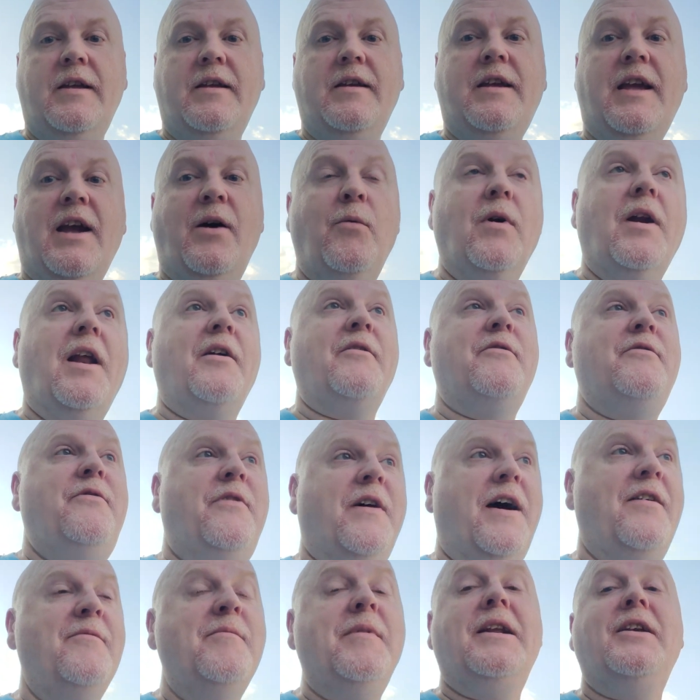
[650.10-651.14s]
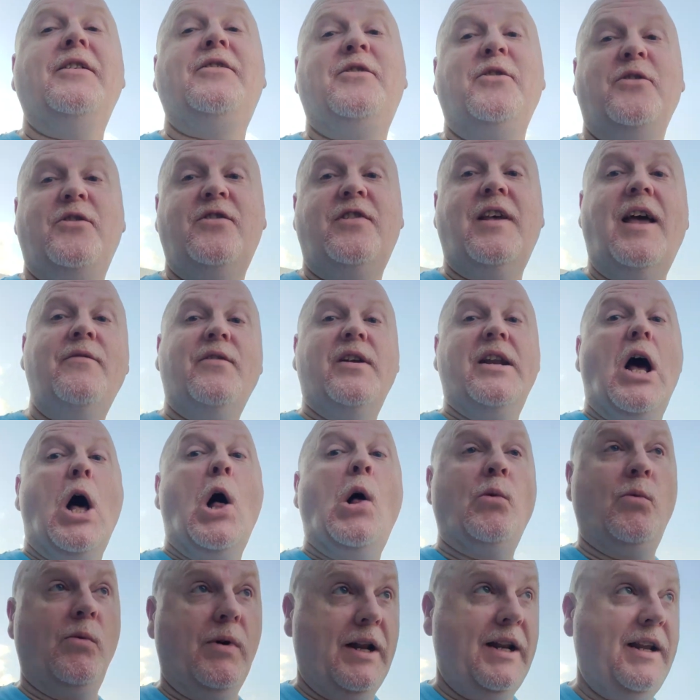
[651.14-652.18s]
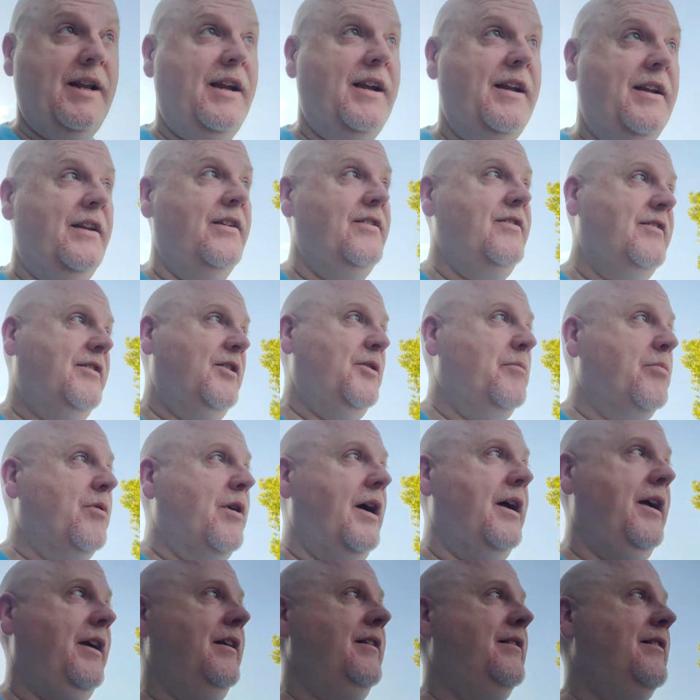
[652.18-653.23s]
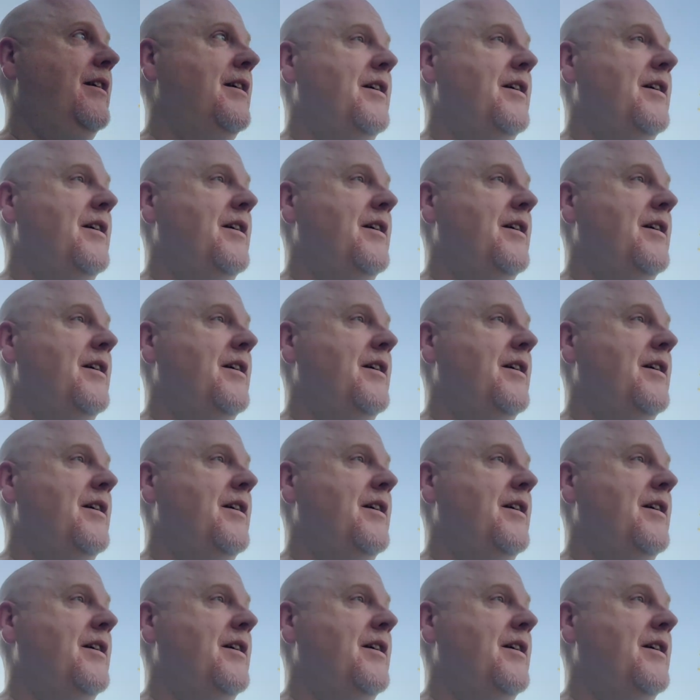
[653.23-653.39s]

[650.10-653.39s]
Yeah, we're like five minutes till seven already, and it's still bright.